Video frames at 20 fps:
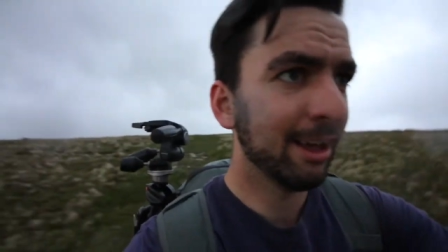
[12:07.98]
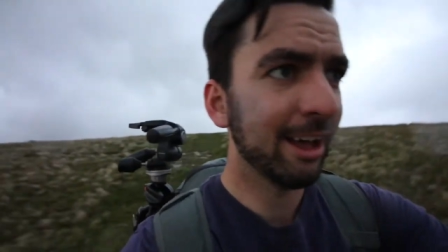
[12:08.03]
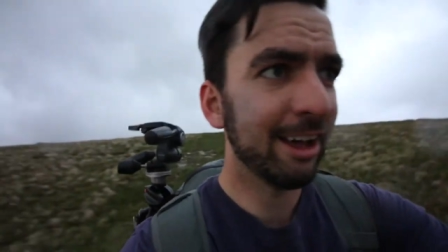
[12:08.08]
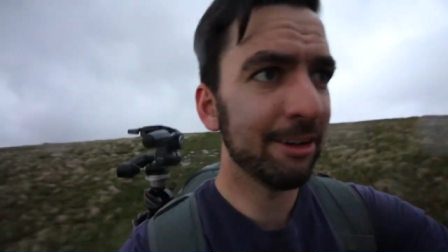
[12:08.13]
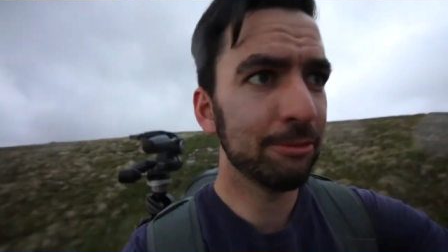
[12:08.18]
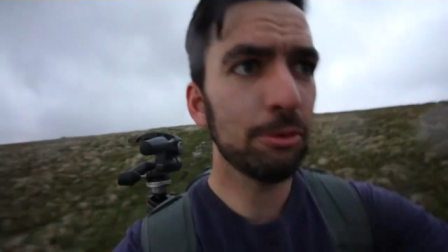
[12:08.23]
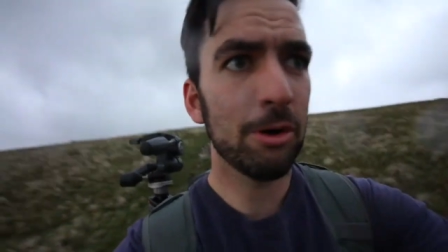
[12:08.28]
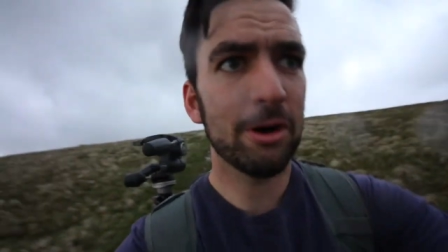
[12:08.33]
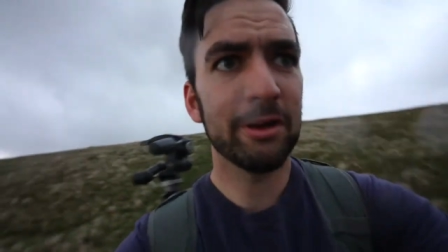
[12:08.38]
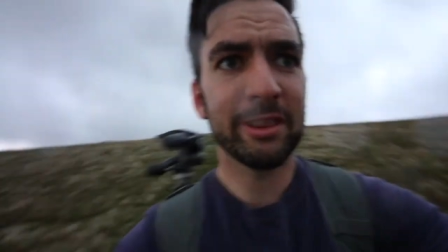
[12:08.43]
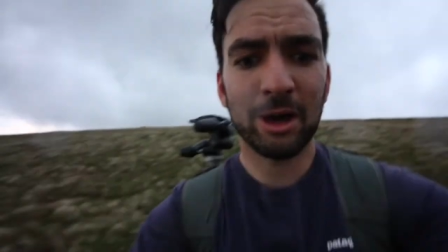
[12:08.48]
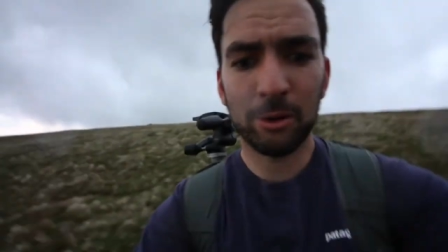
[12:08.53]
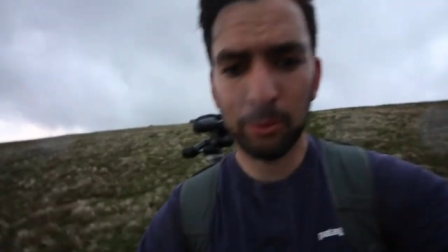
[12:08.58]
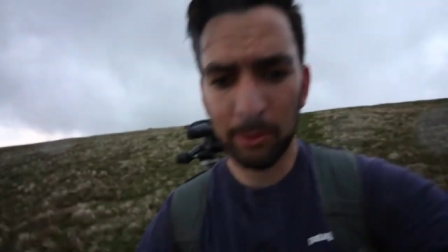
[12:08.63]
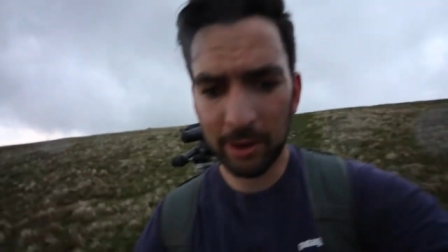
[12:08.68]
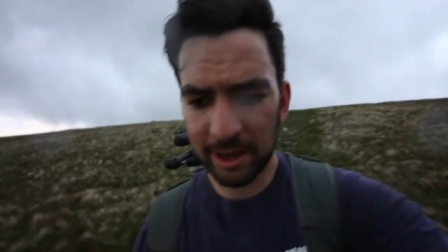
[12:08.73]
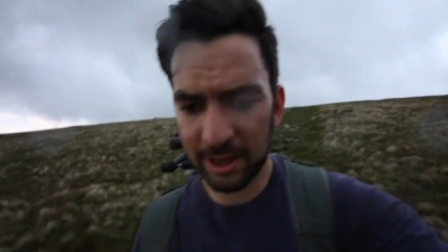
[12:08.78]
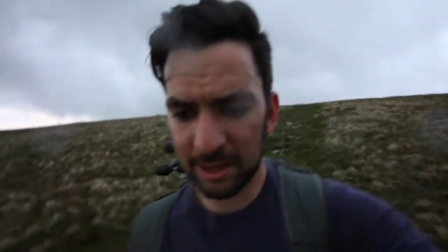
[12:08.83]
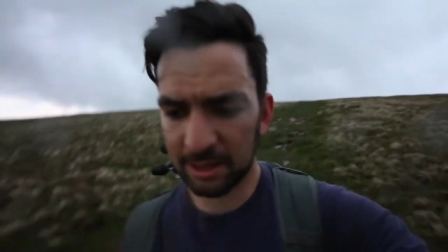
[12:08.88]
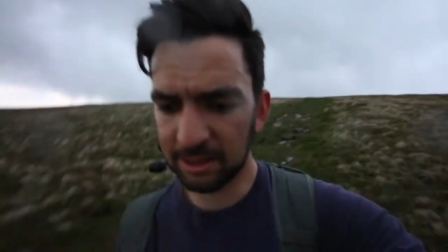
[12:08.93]
I've walked that
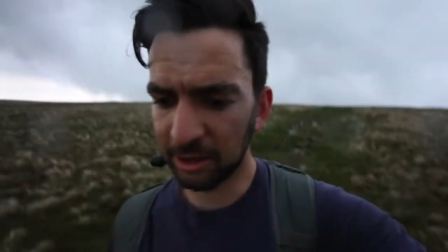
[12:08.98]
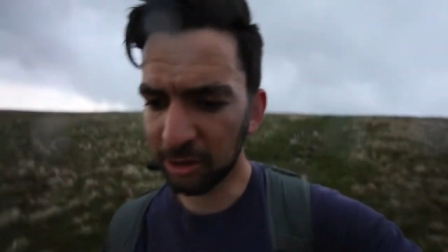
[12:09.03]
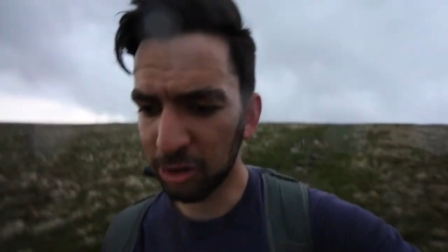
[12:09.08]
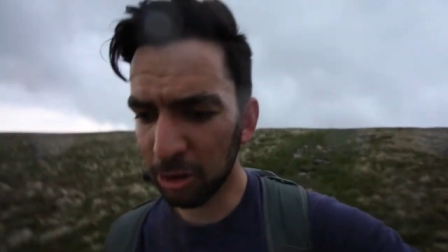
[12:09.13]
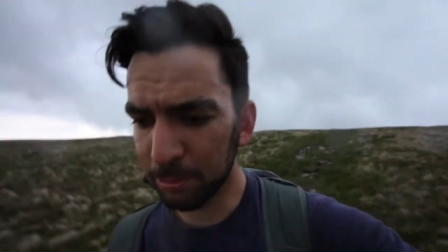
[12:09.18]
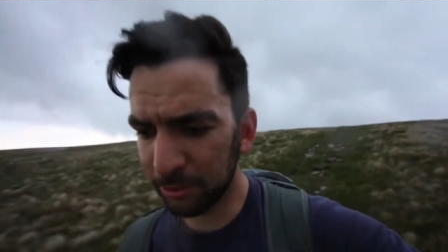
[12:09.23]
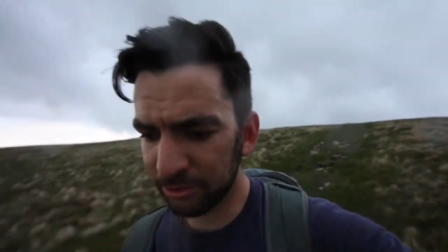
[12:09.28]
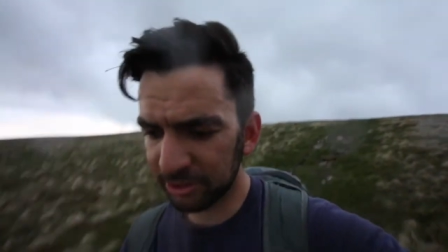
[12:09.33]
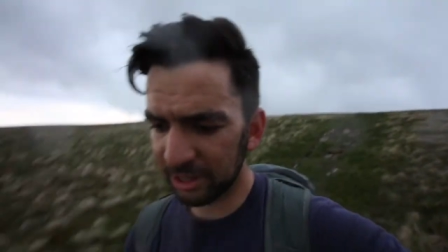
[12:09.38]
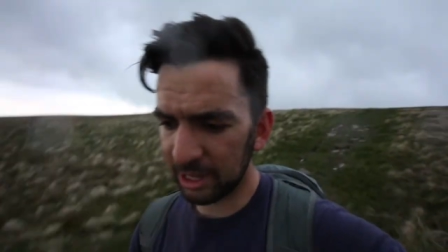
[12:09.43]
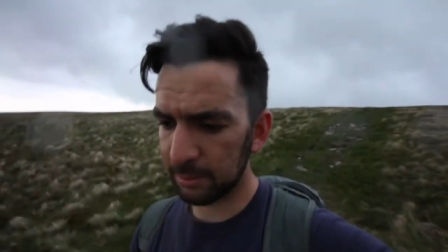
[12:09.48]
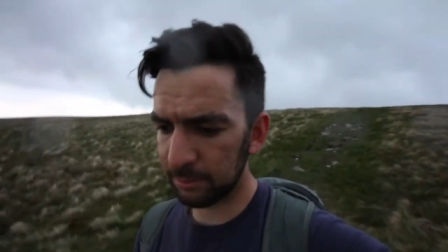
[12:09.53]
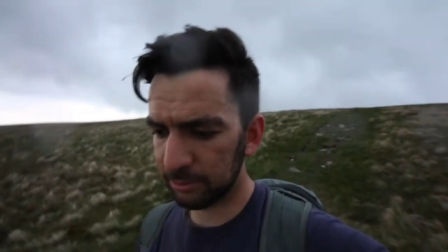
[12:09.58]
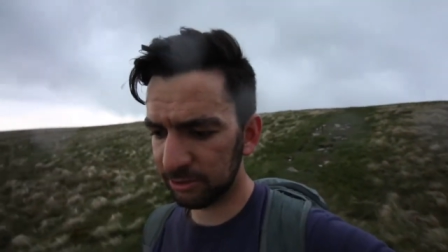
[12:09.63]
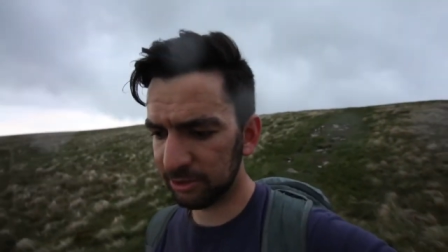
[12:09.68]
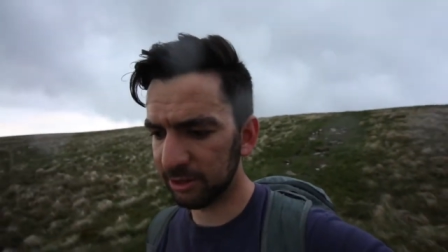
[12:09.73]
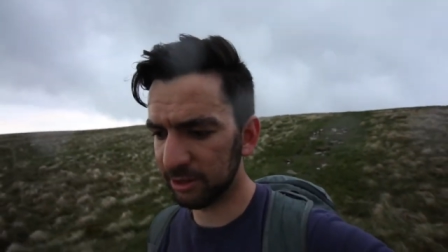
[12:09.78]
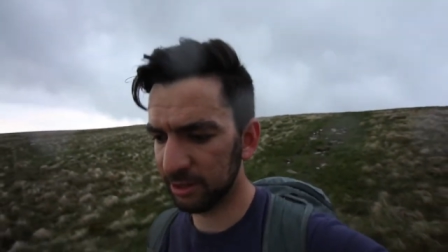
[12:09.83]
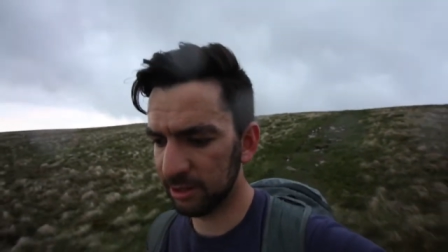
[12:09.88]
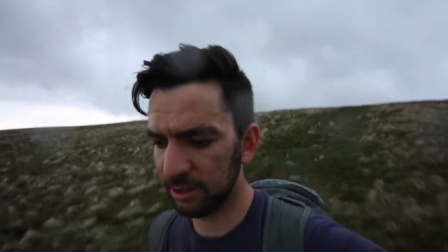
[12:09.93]
way a couple
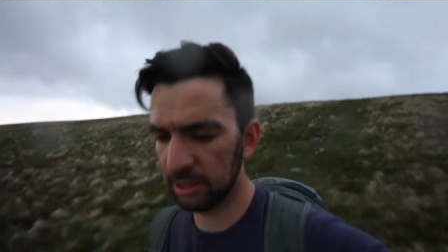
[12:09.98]
times.